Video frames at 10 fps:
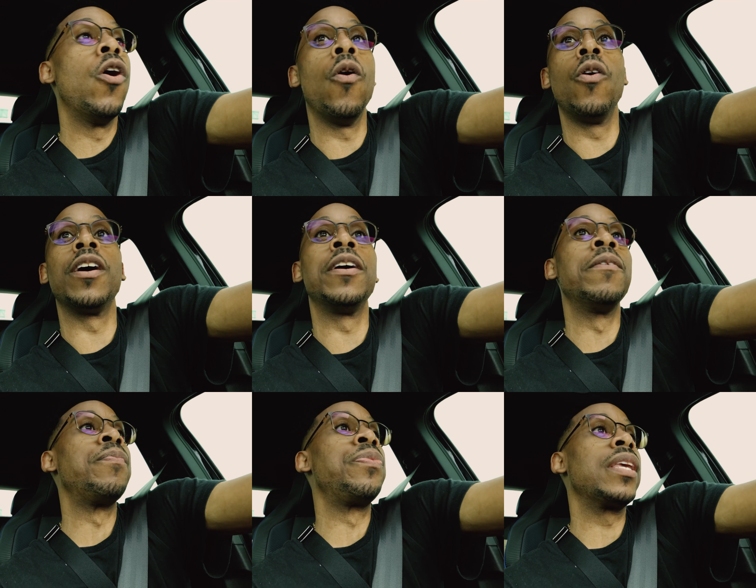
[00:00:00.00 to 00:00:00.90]
Or
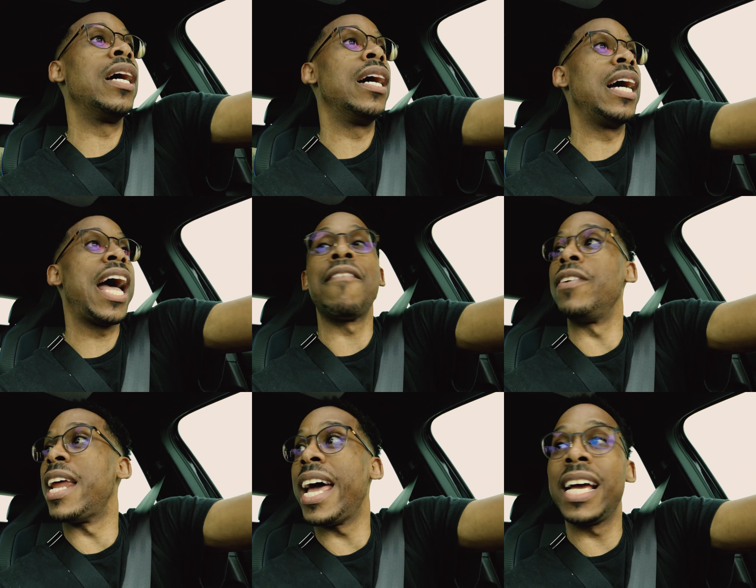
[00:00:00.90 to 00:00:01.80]

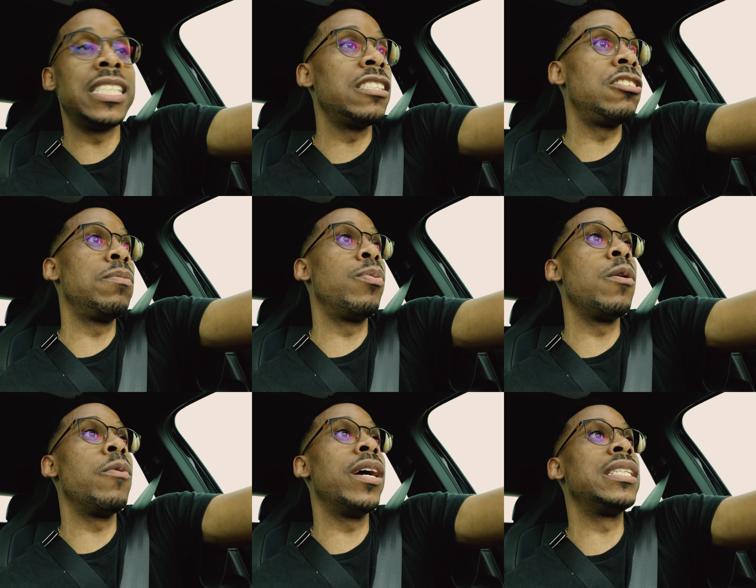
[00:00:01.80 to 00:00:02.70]
having that excess to the
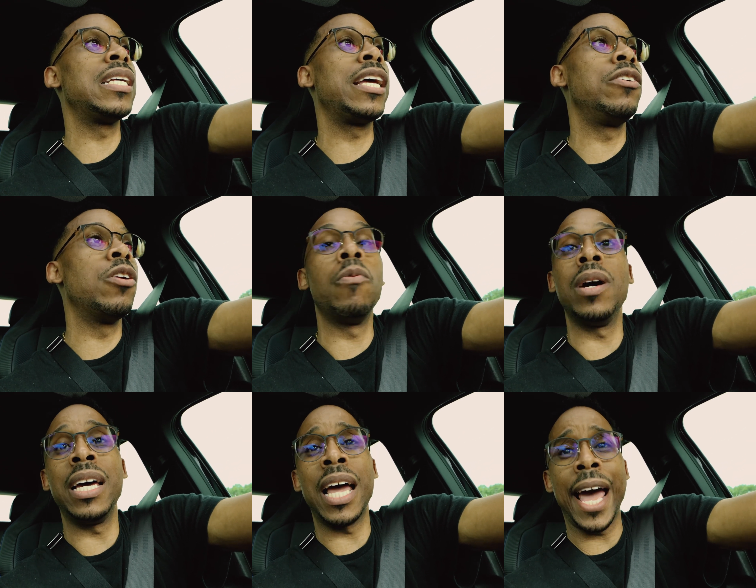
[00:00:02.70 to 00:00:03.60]
point where it's like, you know
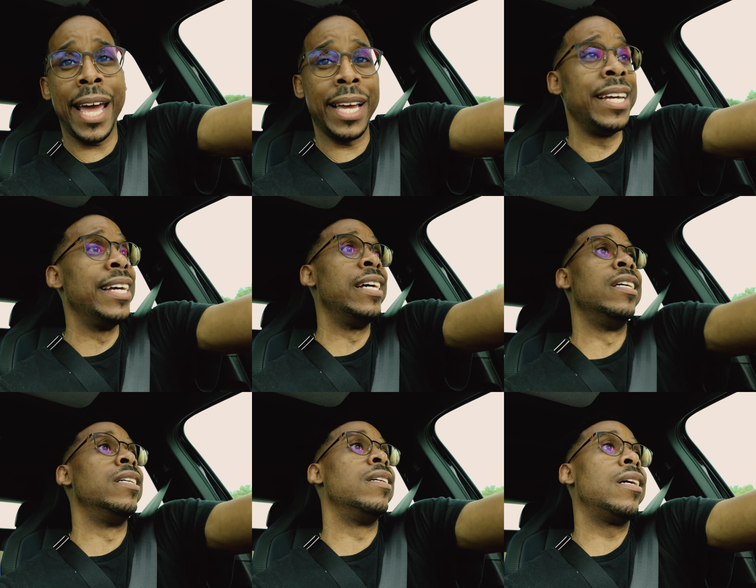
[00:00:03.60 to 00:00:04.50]
what? Hey,
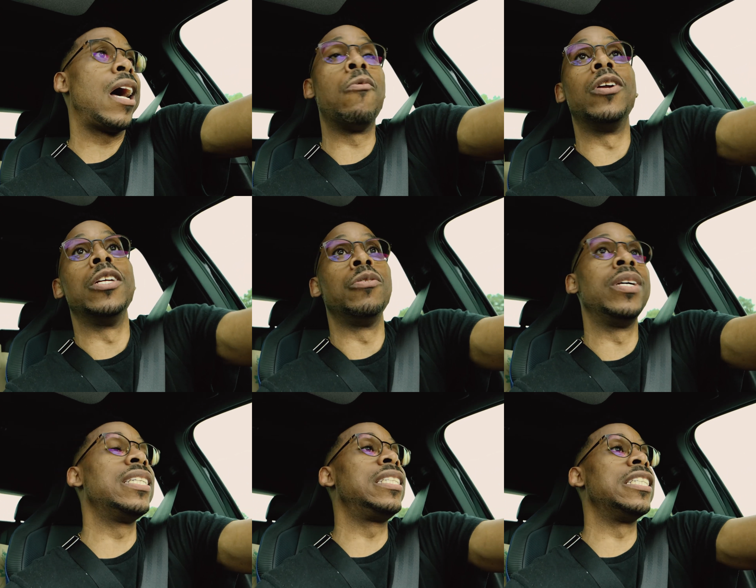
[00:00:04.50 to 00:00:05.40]
I want to do
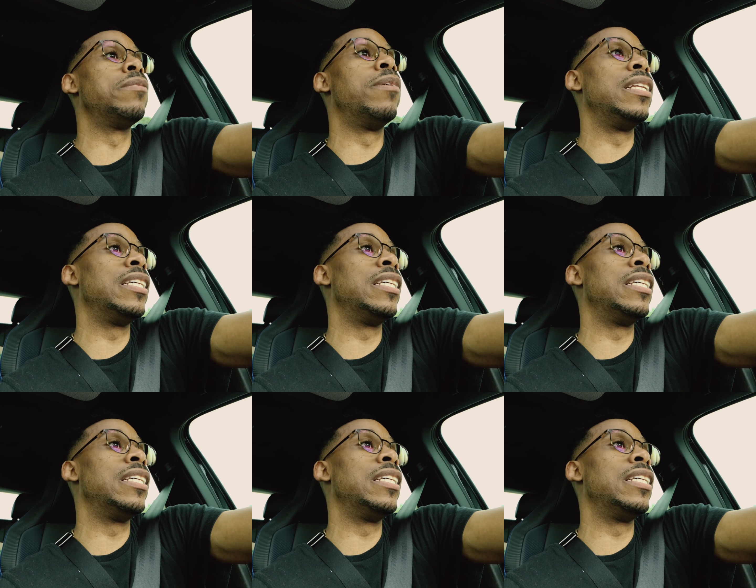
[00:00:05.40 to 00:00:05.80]
this month.